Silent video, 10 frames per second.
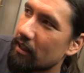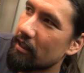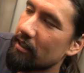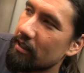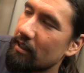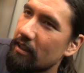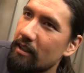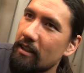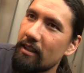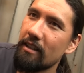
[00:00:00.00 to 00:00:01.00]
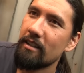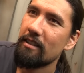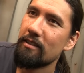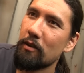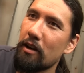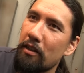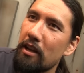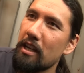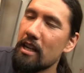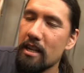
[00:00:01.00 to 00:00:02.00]
uh, so I
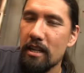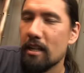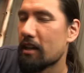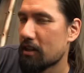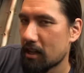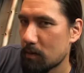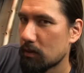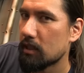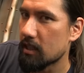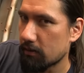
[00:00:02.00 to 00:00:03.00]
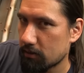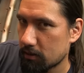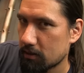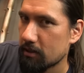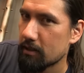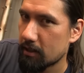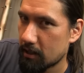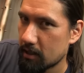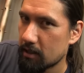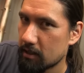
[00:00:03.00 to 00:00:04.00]
think he, I think he believes
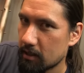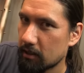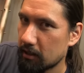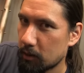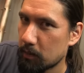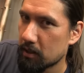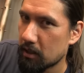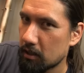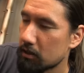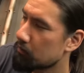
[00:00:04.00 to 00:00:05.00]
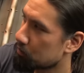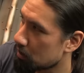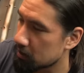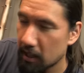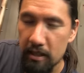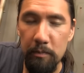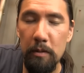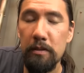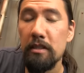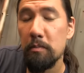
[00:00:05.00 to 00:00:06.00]
that he's a little bit taller. And for all intents and
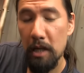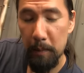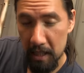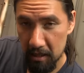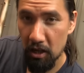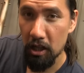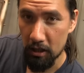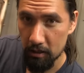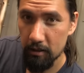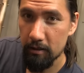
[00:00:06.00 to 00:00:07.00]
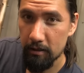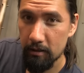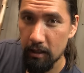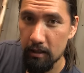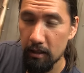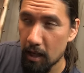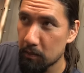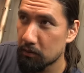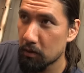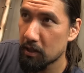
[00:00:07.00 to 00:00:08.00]
purposes, he probably is taller than the
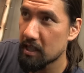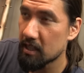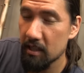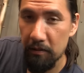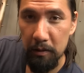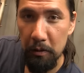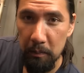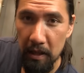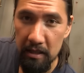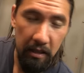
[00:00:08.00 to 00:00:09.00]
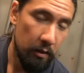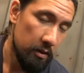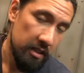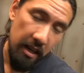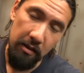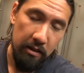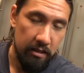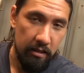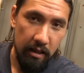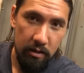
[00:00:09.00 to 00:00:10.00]
night before. He didn't have growing pains. It can only stand a
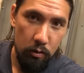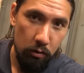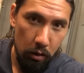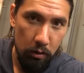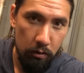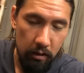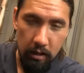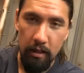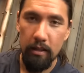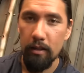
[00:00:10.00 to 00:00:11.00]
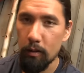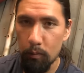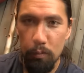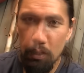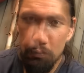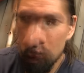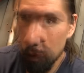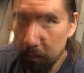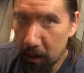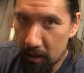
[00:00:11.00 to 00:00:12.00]
reason that you grow when you have
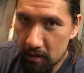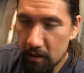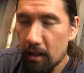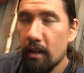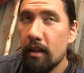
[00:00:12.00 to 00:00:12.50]
growing pains.